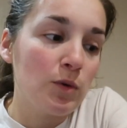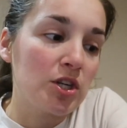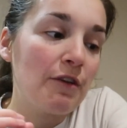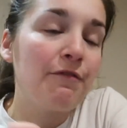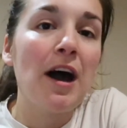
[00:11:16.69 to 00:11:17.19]

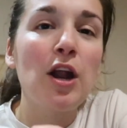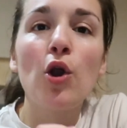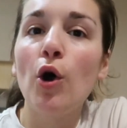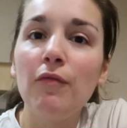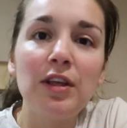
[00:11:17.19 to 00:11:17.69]
which I find
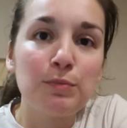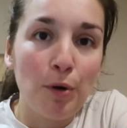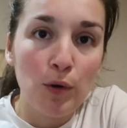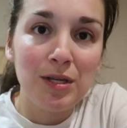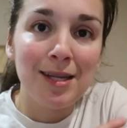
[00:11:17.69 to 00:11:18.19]
a lot of these
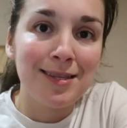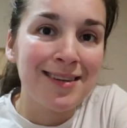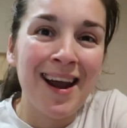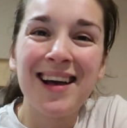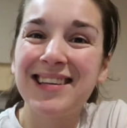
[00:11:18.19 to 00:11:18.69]
protein
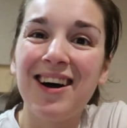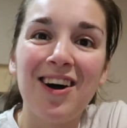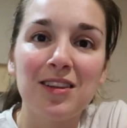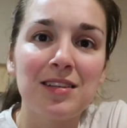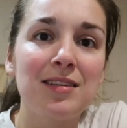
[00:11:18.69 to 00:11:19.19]
snacks
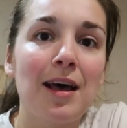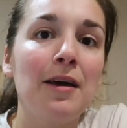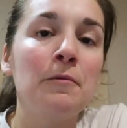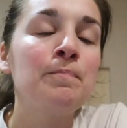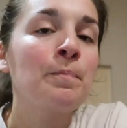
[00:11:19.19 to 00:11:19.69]
are the
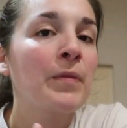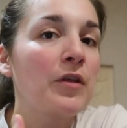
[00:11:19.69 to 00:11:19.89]
same.